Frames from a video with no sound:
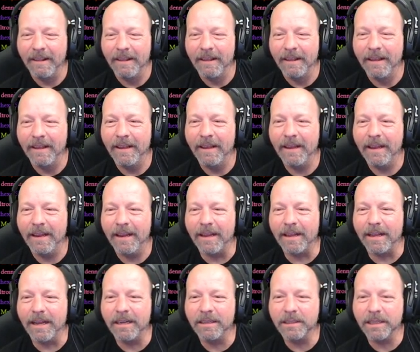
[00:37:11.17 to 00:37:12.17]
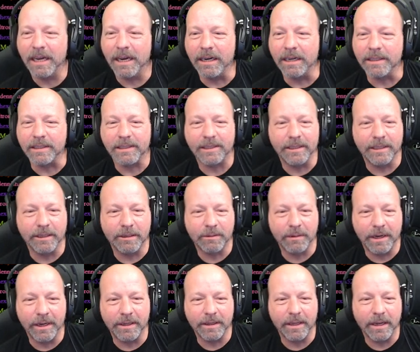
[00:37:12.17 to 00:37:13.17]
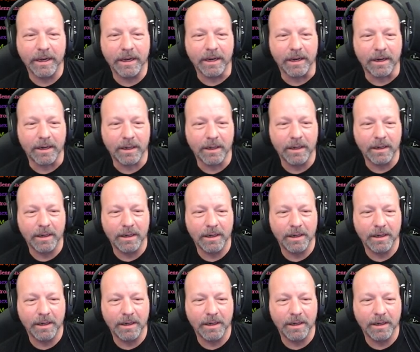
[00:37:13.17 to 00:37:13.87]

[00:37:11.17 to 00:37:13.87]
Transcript: Yeah, that's kind of slick right there.